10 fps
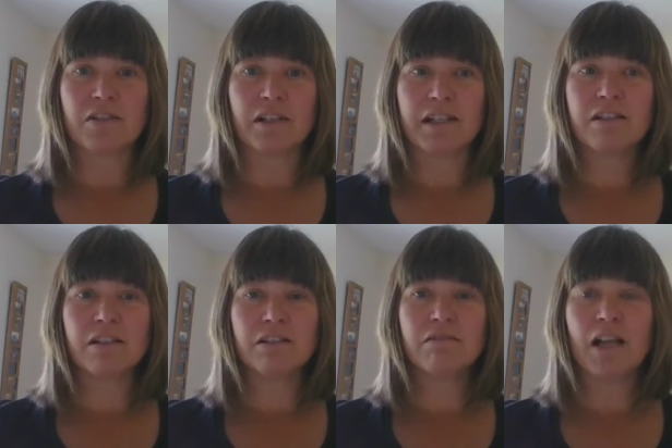to
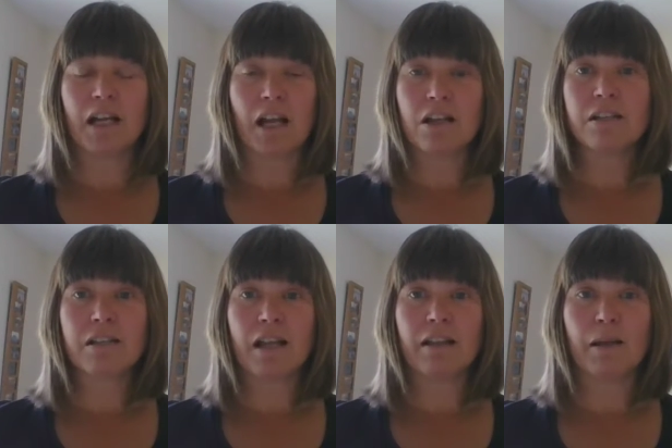listen and
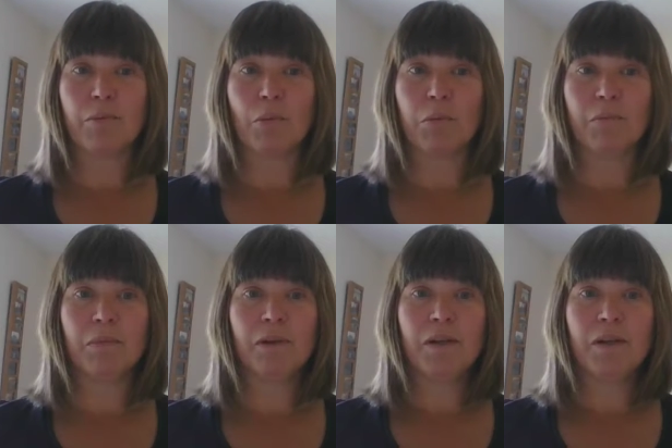understand their problem.